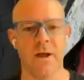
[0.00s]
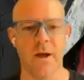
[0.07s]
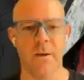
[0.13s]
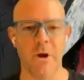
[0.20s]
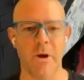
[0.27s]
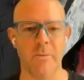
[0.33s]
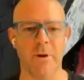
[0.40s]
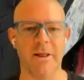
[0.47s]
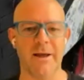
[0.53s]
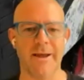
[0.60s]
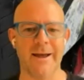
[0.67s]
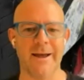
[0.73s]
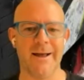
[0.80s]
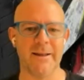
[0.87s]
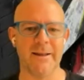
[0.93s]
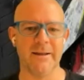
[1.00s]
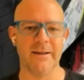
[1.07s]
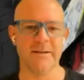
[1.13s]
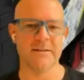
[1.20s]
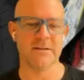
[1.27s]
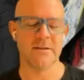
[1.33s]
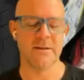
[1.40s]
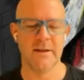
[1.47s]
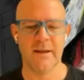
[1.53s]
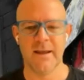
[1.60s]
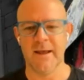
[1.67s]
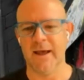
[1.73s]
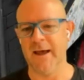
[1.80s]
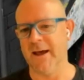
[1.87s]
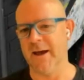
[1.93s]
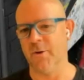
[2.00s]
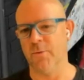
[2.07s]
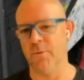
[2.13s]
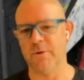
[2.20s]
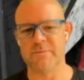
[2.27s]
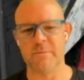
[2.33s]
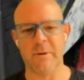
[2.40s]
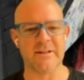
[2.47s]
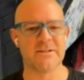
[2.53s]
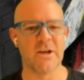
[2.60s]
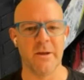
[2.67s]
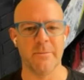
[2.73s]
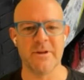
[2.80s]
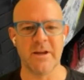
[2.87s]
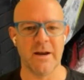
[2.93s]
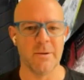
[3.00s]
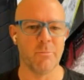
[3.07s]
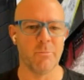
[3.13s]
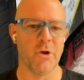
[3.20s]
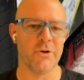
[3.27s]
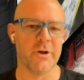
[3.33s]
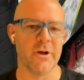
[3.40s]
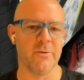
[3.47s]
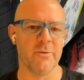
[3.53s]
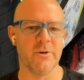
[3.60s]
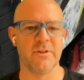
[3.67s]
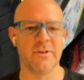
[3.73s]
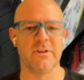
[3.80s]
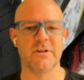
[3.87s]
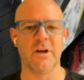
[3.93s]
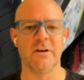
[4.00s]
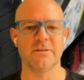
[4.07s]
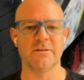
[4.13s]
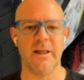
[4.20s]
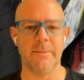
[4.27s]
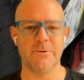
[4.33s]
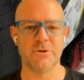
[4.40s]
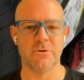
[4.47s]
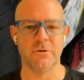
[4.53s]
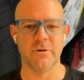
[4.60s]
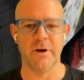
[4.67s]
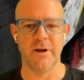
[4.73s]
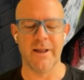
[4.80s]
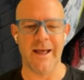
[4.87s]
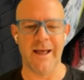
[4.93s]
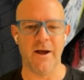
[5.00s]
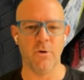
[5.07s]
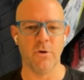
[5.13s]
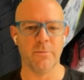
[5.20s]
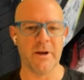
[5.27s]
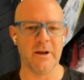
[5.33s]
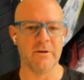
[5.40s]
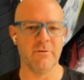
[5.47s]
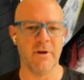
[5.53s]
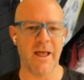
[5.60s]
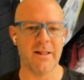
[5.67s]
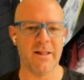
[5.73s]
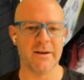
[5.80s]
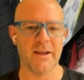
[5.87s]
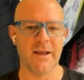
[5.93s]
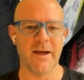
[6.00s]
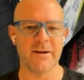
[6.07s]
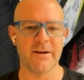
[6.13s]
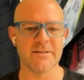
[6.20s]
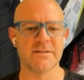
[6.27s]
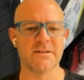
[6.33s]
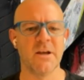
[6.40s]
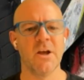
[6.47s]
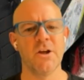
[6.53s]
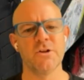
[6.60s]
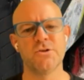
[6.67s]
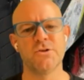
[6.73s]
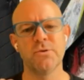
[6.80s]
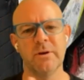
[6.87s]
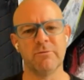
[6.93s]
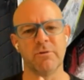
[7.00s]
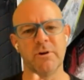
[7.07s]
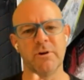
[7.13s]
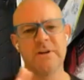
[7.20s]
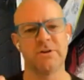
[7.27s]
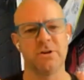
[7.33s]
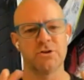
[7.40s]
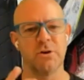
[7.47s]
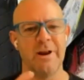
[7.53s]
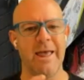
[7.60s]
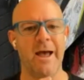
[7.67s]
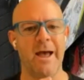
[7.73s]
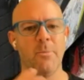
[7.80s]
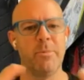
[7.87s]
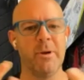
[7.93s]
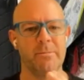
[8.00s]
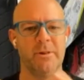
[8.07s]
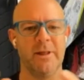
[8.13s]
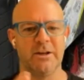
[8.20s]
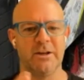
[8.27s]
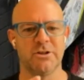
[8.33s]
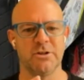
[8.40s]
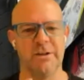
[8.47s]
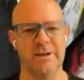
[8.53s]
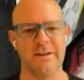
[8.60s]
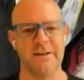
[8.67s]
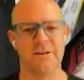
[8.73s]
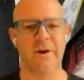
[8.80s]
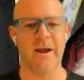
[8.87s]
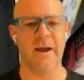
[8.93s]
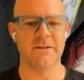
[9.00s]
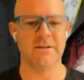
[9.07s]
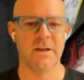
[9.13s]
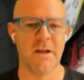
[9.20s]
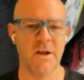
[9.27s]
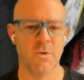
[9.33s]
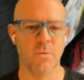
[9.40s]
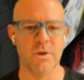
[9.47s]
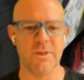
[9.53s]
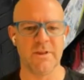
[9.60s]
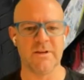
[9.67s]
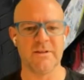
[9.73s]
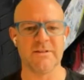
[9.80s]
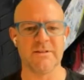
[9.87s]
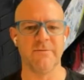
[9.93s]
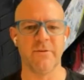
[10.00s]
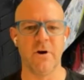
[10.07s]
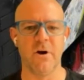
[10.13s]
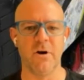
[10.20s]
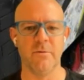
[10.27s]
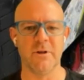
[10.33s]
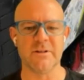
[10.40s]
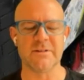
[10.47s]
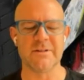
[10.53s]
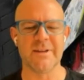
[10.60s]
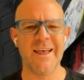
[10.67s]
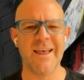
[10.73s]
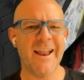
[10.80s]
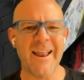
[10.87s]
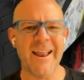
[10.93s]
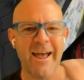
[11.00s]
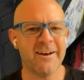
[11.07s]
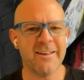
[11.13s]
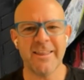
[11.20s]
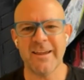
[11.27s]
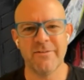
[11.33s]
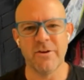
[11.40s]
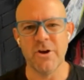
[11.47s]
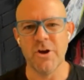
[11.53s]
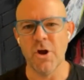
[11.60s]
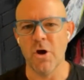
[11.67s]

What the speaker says: a mobile AR lens. We've spent time down in Bondi with Charles Clapshaw, an augmented reality artist, doing research on how people actually interact with these environments, and how do they even